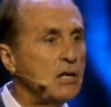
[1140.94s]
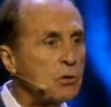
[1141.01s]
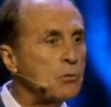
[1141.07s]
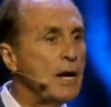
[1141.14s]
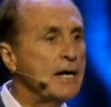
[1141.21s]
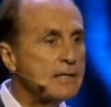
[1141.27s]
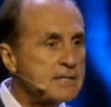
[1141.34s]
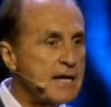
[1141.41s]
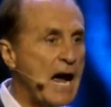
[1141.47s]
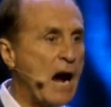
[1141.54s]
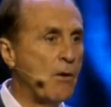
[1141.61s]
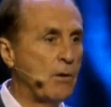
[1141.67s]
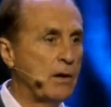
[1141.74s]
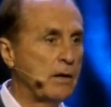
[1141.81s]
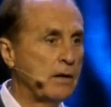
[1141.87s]
their greatest
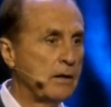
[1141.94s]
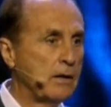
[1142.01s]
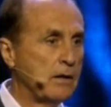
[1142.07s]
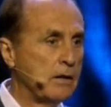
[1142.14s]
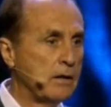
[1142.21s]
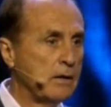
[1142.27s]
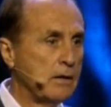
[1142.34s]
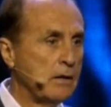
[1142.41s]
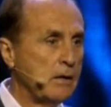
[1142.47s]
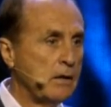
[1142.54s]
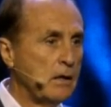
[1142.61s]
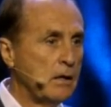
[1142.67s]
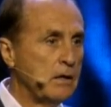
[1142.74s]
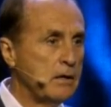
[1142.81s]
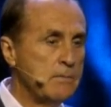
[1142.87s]
hour.
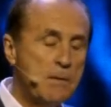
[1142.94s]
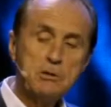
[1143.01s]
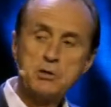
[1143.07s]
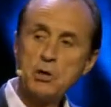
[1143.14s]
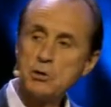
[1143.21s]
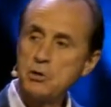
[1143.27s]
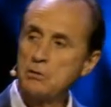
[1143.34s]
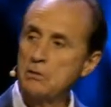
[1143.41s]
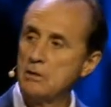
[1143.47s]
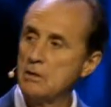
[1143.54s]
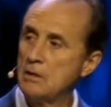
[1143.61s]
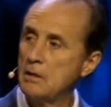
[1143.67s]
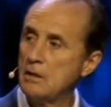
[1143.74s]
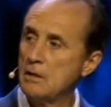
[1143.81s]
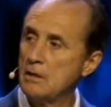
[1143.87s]
You remember Churchill?
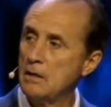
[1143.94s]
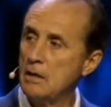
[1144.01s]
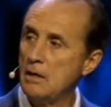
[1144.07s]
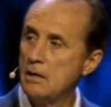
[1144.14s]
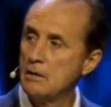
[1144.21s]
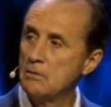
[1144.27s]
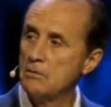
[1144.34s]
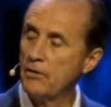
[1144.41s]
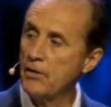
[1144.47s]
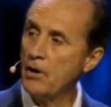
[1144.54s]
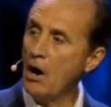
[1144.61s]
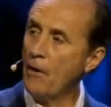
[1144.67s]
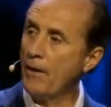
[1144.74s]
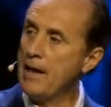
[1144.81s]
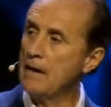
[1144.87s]
When
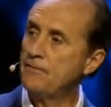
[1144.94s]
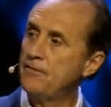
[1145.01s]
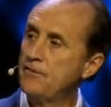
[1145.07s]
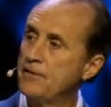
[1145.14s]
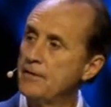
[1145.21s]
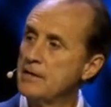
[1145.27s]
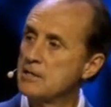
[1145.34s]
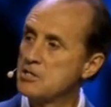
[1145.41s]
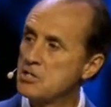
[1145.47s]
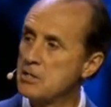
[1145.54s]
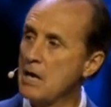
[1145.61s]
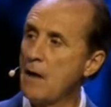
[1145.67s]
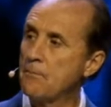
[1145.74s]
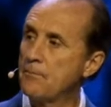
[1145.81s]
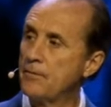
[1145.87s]
the RAF
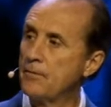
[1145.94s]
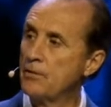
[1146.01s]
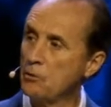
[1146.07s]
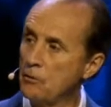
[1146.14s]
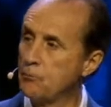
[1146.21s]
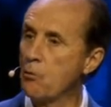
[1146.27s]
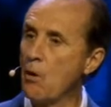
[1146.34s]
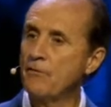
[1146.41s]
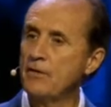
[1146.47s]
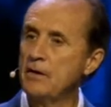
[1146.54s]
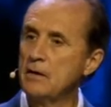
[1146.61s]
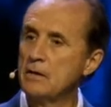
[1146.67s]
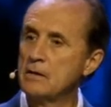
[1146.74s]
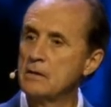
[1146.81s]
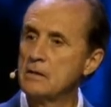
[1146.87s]
stopped the
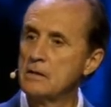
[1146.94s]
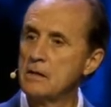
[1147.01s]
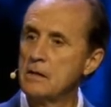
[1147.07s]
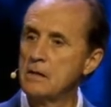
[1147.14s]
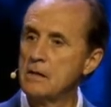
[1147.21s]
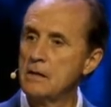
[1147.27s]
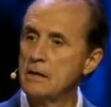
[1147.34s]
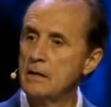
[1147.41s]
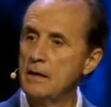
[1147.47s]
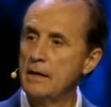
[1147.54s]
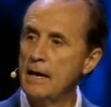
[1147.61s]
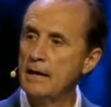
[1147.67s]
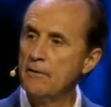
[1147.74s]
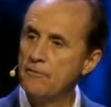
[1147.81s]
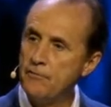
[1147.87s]
Luftwaffe?
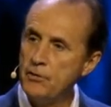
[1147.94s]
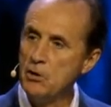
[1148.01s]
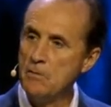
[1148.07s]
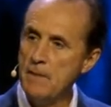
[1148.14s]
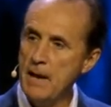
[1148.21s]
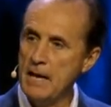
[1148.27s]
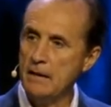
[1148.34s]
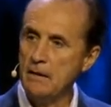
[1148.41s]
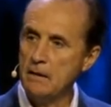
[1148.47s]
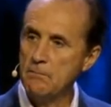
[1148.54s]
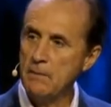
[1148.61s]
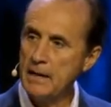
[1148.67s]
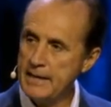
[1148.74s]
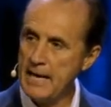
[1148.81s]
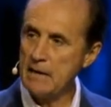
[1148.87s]
And a few men.
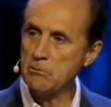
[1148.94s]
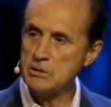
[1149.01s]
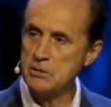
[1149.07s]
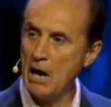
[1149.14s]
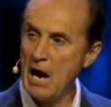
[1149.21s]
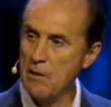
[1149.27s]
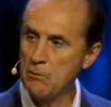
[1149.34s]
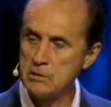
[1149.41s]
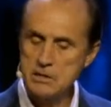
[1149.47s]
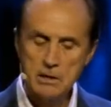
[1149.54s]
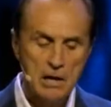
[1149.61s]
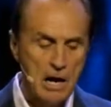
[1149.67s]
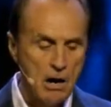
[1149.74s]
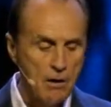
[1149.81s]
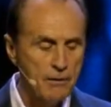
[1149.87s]
My dad was
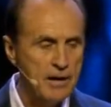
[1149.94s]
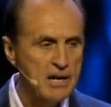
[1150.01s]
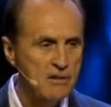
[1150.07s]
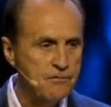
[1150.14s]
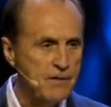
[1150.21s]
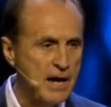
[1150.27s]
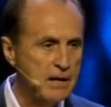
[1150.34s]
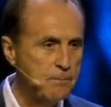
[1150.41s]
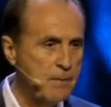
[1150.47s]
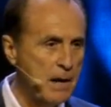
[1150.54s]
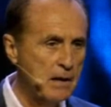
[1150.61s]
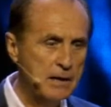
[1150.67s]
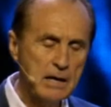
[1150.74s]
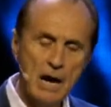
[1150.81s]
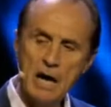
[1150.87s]
an RAF fighter
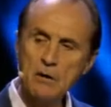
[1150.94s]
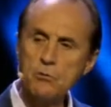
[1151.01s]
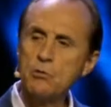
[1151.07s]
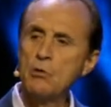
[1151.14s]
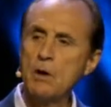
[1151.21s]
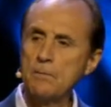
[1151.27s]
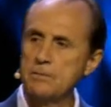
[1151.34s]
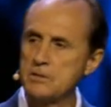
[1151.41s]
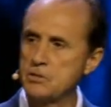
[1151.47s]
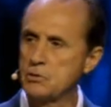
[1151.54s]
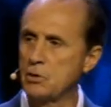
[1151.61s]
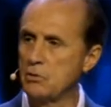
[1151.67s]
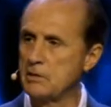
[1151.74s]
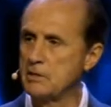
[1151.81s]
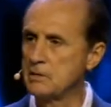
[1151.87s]
pilot. I grew up with the
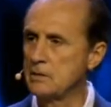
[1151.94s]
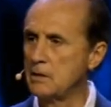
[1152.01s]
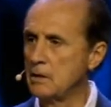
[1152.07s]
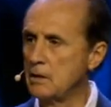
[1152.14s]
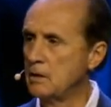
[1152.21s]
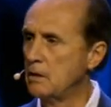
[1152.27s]
stories.